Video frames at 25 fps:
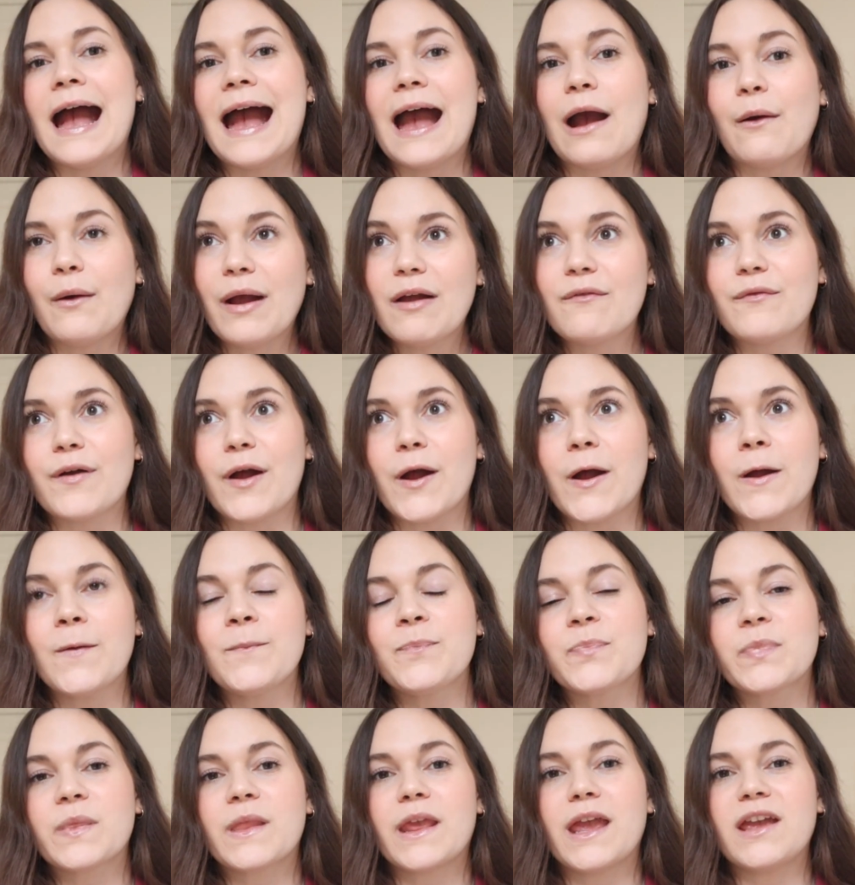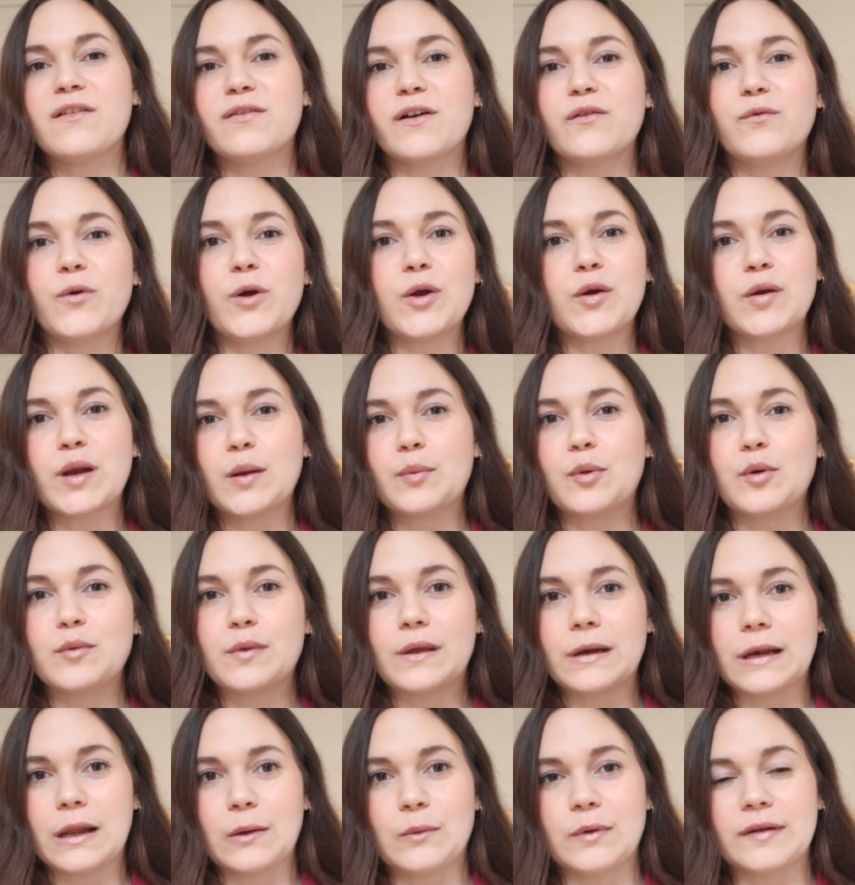However, if I've woken up on
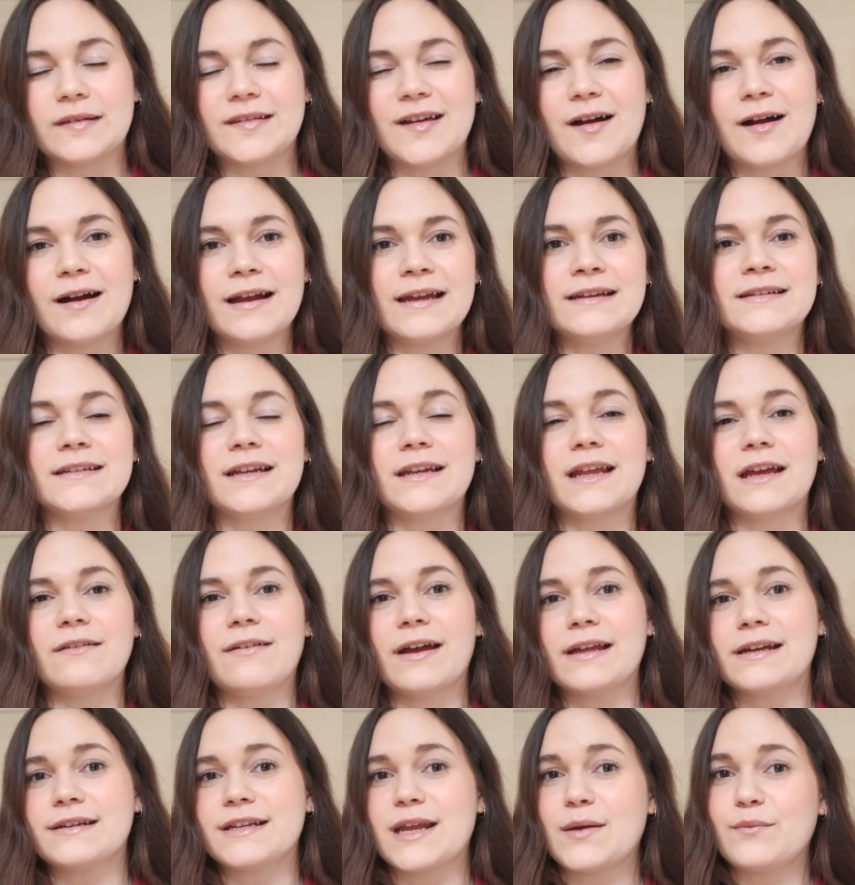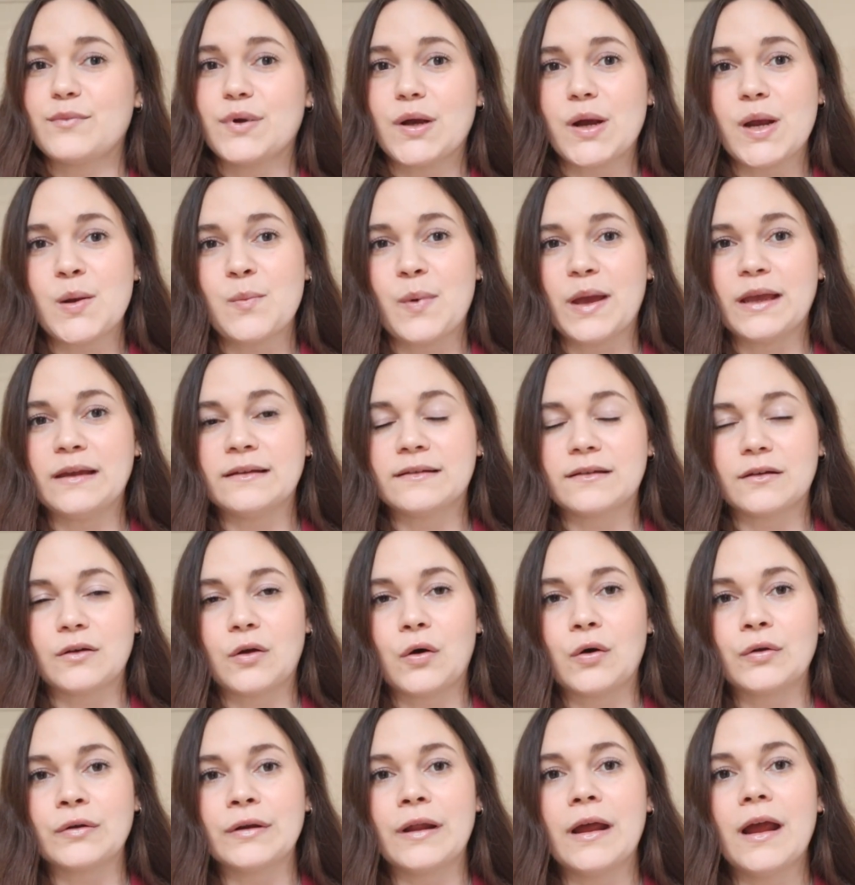the lower side and I've had a temporary basal
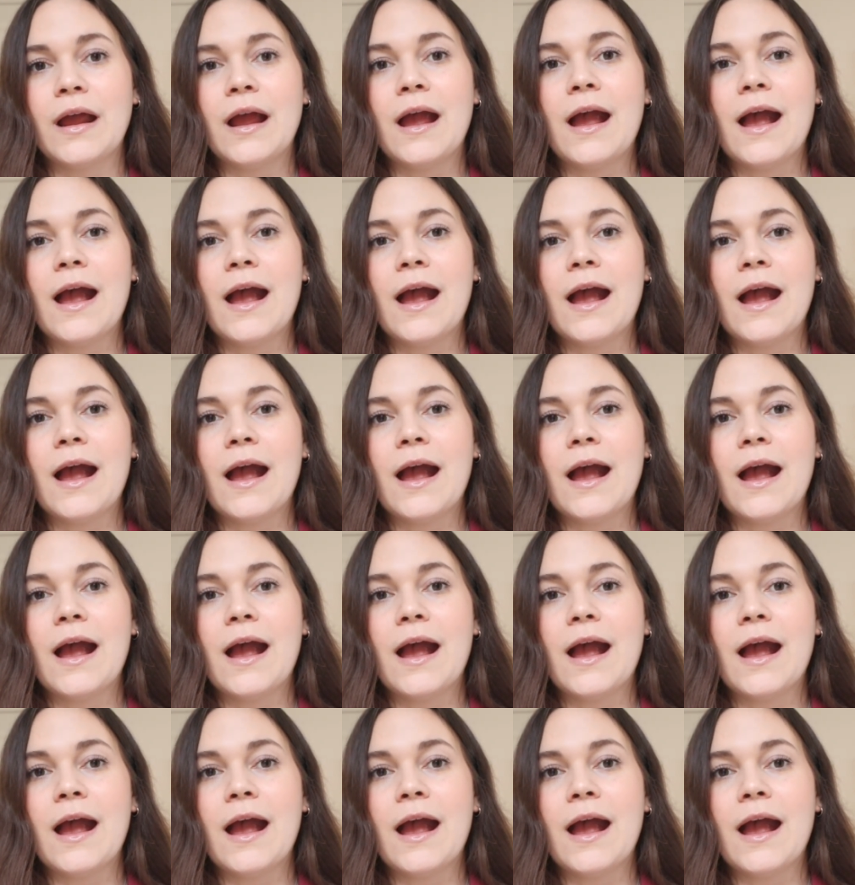on,